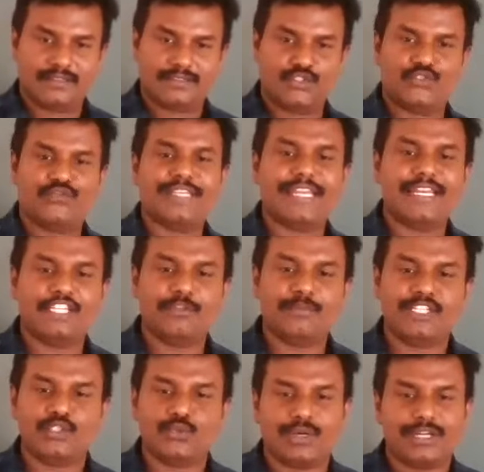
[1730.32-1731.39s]
Juvenility
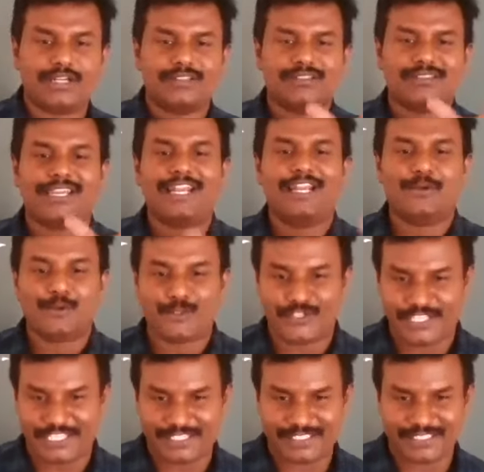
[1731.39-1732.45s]
means what? Childhood
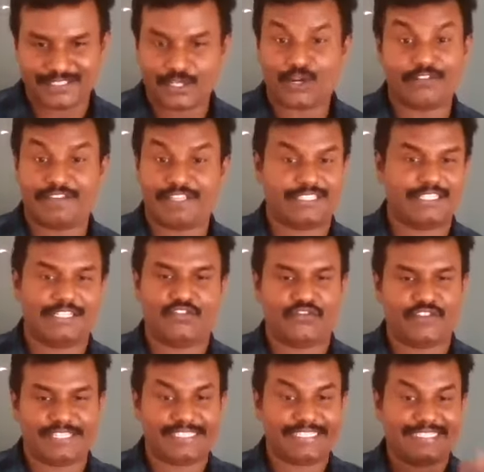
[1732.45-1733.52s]
stage, not vegetative
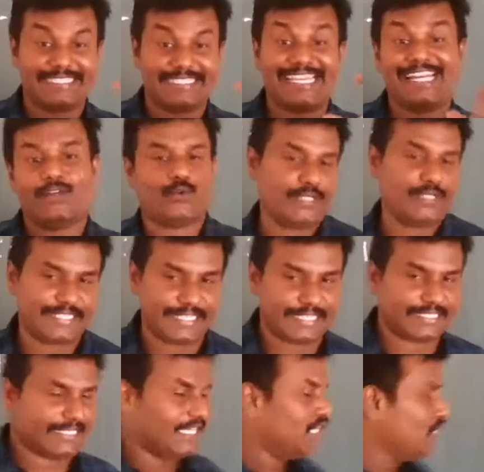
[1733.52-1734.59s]
phase, childhood stage.